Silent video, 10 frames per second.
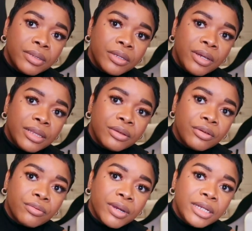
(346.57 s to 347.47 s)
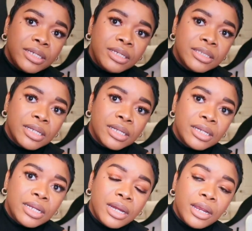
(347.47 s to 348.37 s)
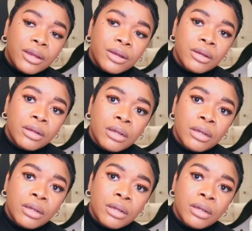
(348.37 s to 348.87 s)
but they got the gray detailing in there.